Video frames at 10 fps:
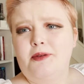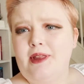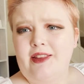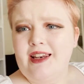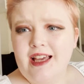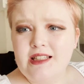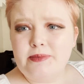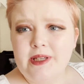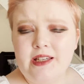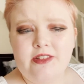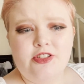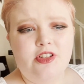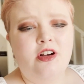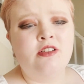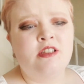without the legs being in the
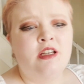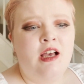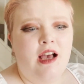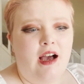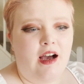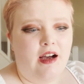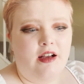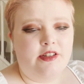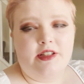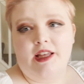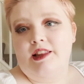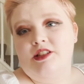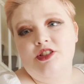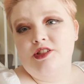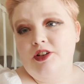shot. So yeah,
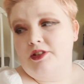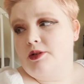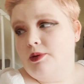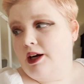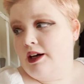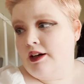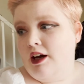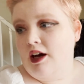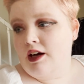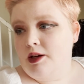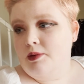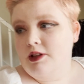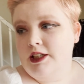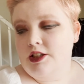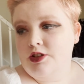that's just not going to work. I will
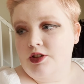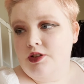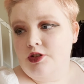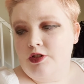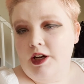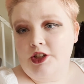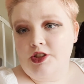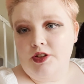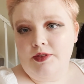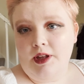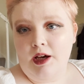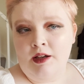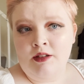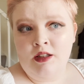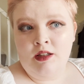need to try and shoot
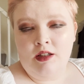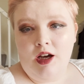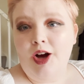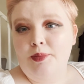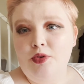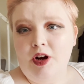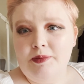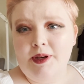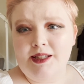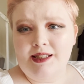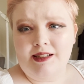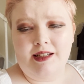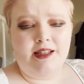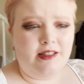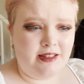that upright
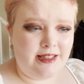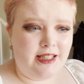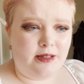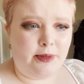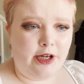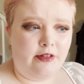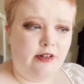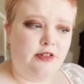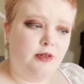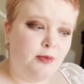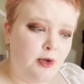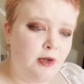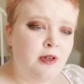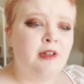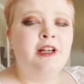basically and stick the background to the
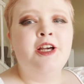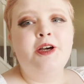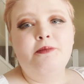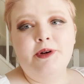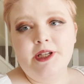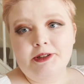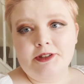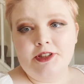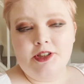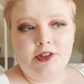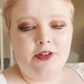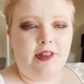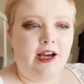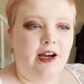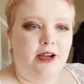wall. But in order to do
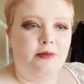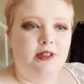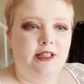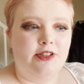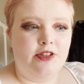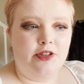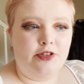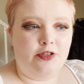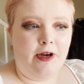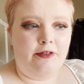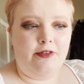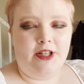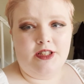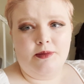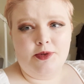that, I will need to try and
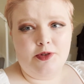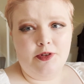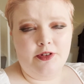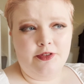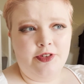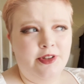find some sort of